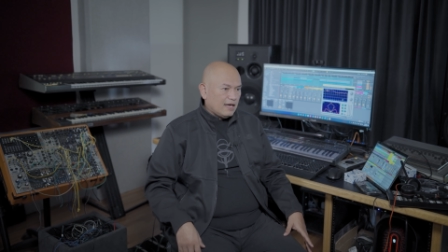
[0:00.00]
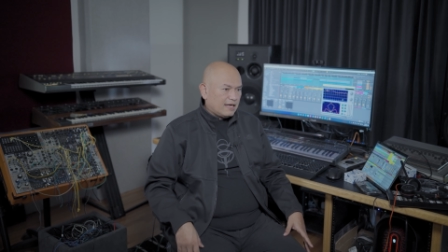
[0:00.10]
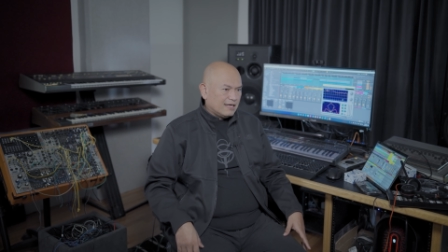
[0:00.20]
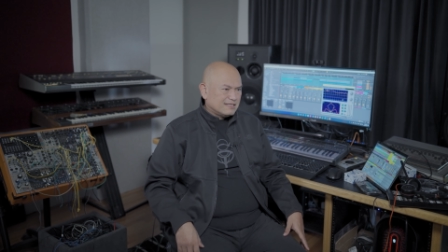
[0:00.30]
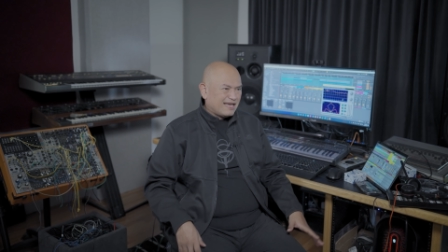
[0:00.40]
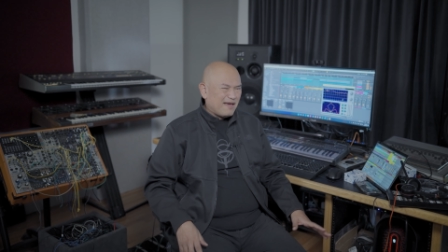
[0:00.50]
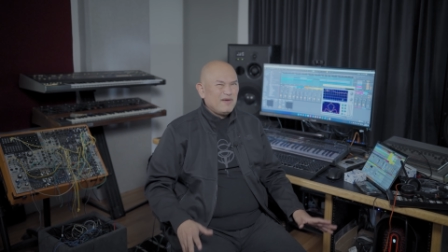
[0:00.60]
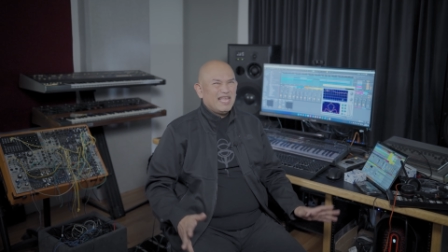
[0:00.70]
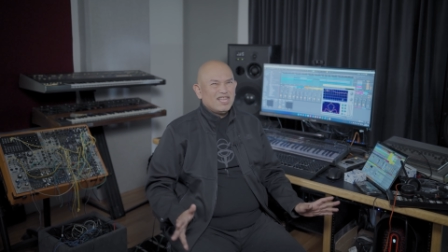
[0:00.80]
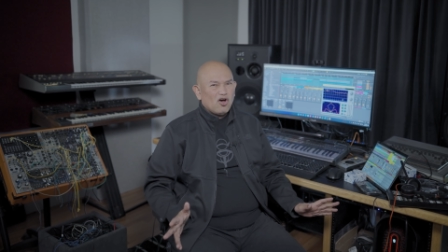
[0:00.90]
I guess,
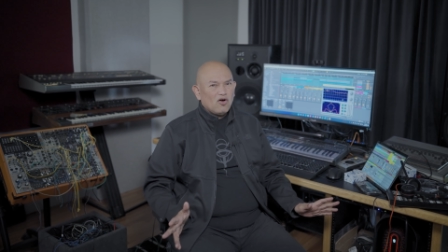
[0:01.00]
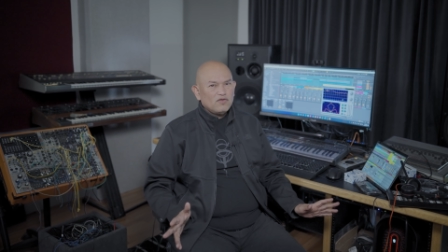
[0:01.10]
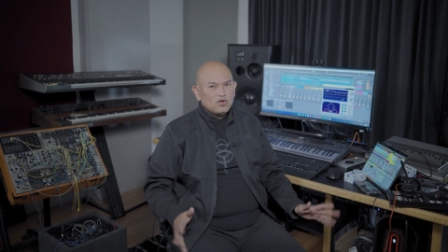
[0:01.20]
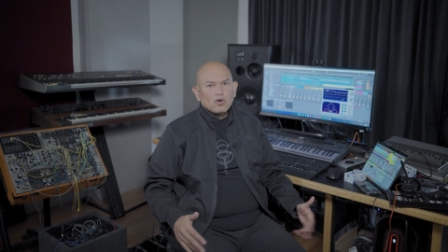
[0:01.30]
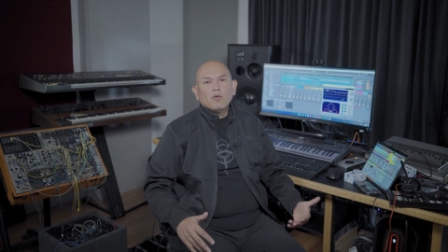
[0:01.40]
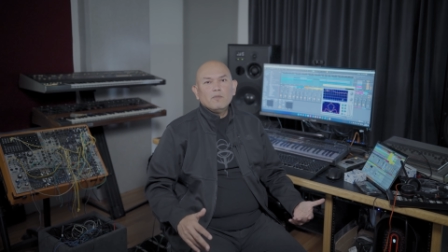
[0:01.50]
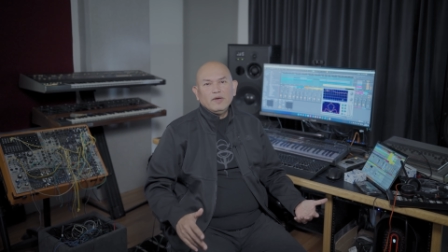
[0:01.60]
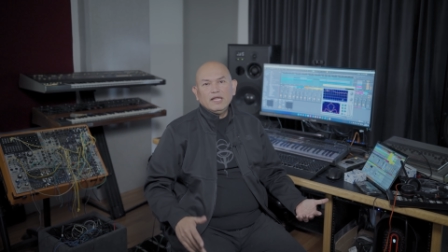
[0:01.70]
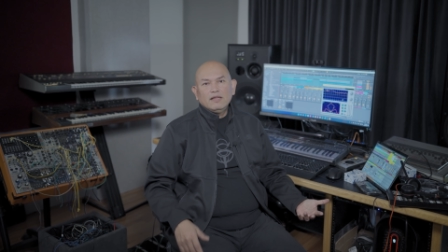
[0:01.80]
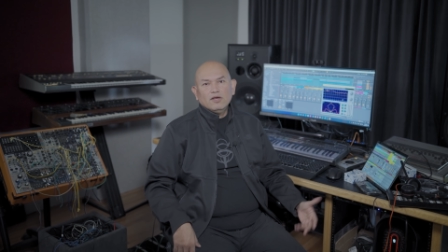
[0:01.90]
heavy enough to
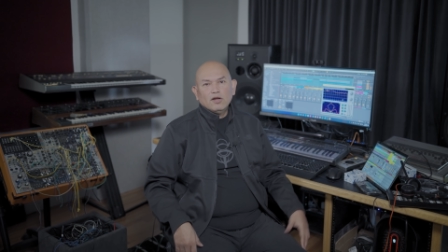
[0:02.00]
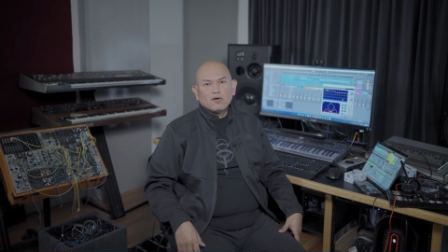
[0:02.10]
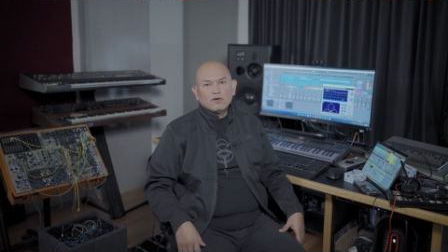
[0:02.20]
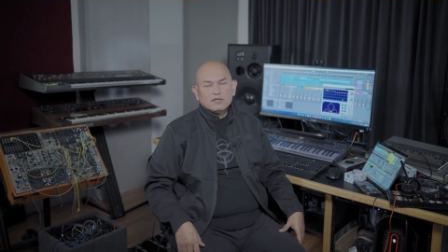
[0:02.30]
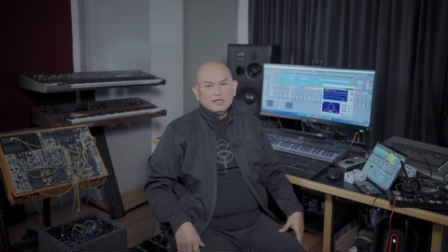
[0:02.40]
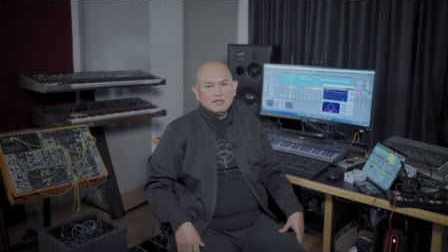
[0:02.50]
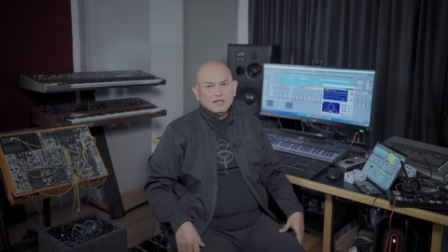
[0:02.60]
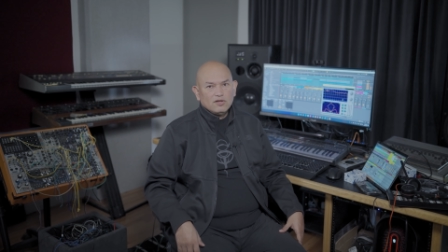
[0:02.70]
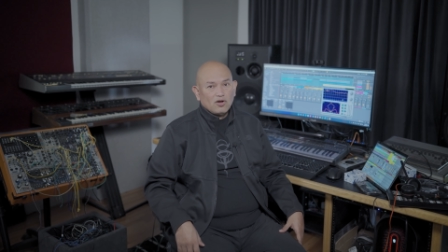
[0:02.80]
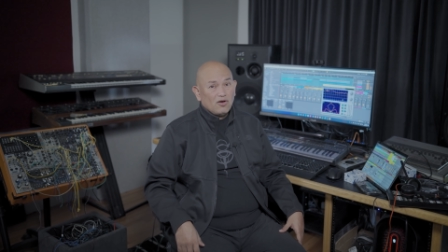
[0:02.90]
compete, you know, because in
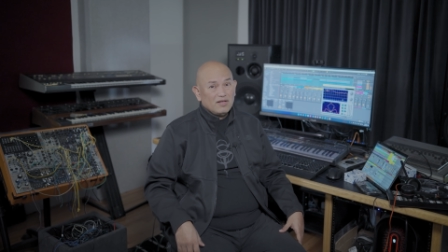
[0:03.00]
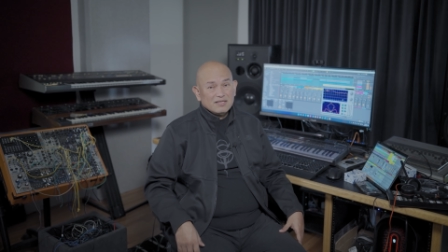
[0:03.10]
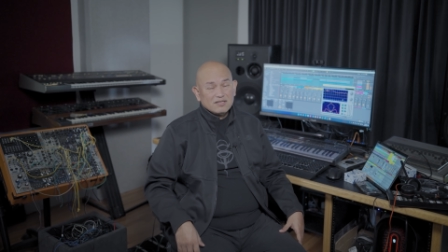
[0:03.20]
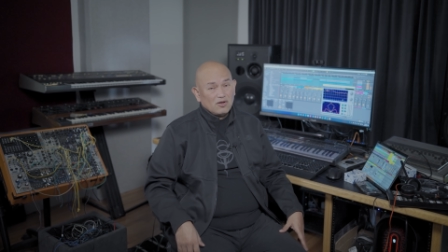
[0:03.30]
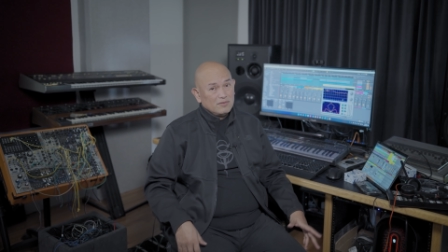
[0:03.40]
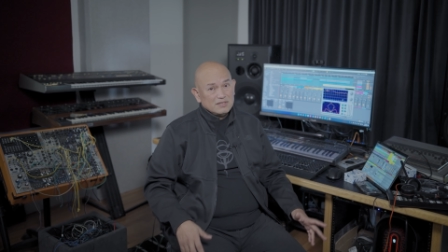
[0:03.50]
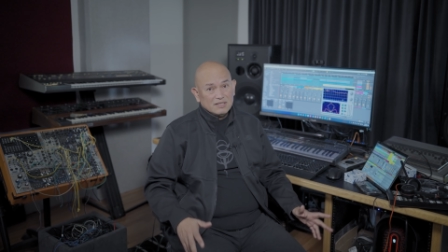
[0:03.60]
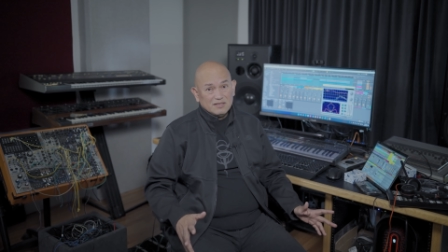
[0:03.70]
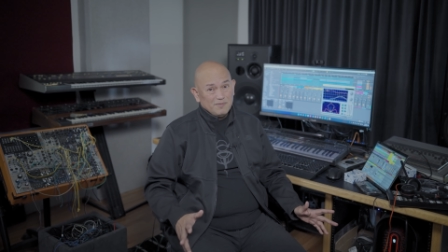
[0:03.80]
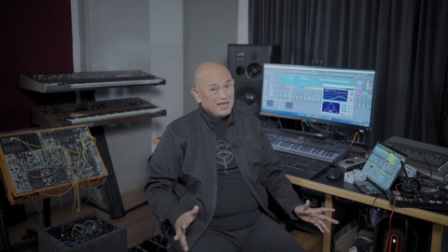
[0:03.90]
Detroit there's always
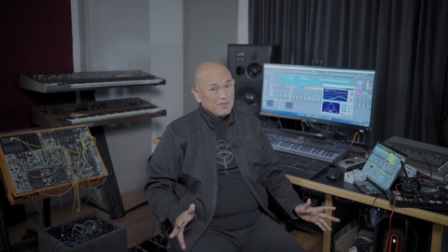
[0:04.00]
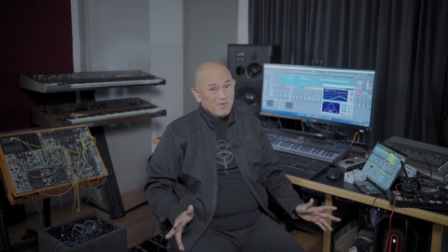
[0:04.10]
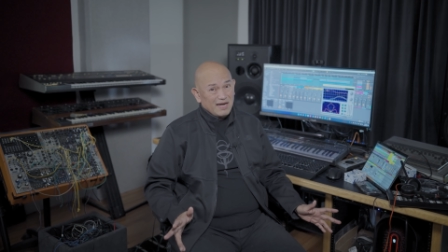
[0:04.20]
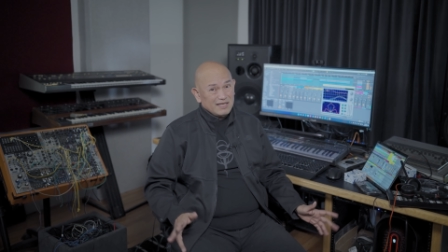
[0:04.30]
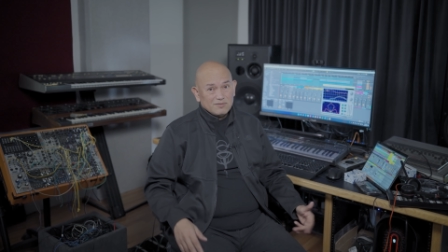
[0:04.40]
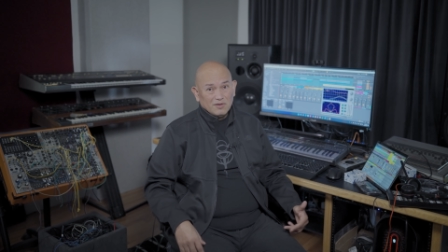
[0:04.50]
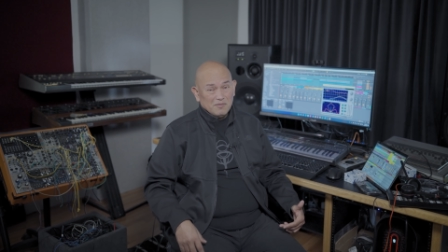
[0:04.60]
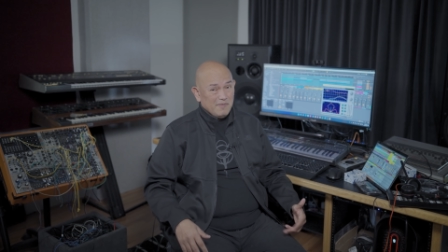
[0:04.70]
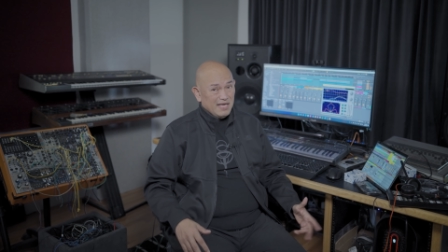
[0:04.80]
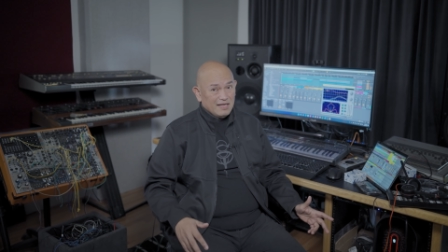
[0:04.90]
these big parties
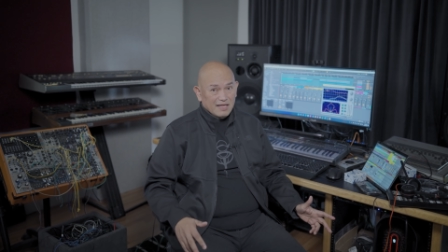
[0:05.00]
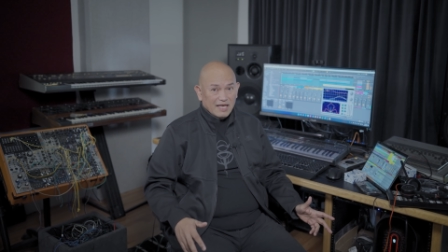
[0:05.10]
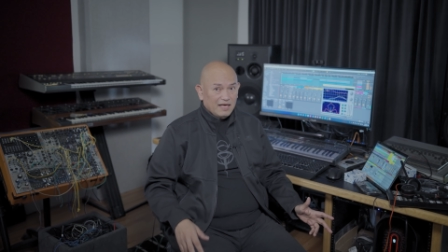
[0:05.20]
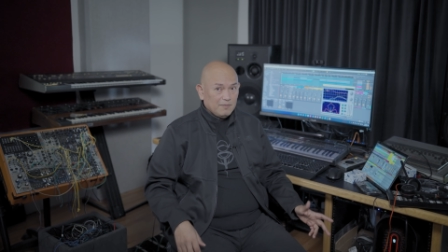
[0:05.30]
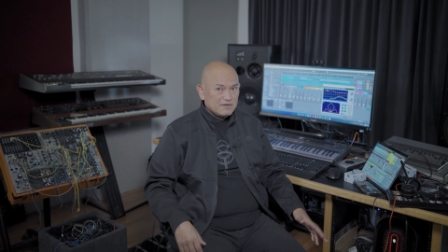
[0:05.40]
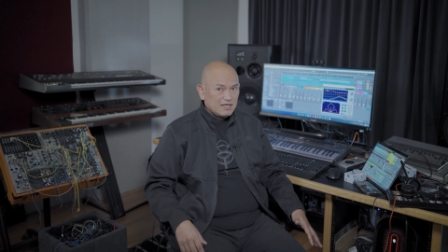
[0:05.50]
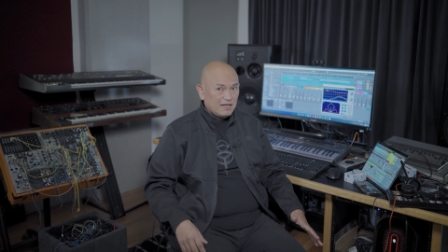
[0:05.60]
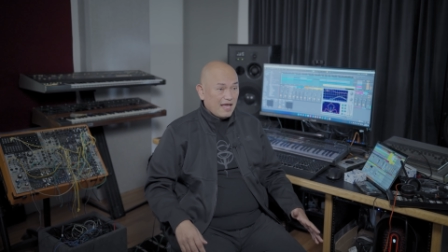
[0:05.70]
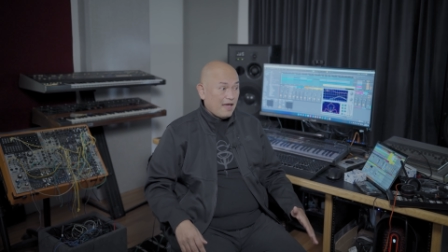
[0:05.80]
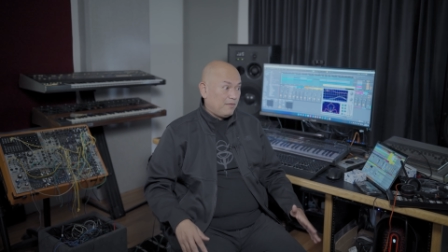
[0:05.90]
with big names
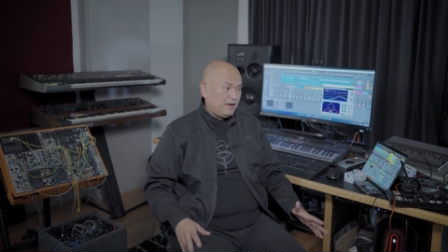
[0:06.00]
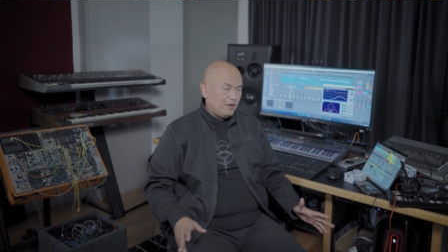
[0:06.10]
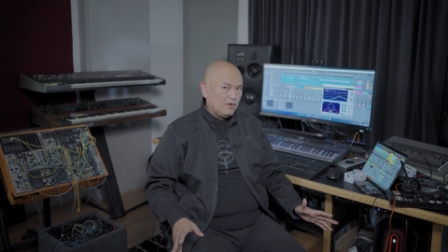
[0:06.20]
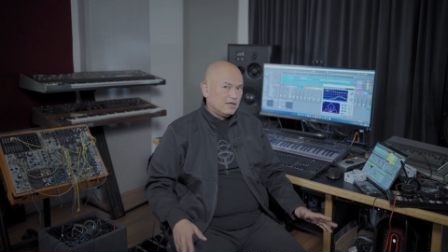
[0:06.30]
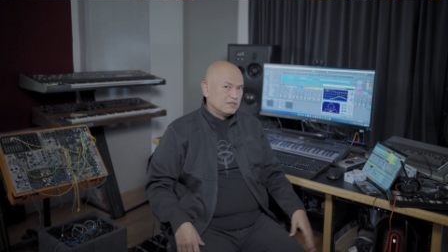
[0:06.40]
and everywhere.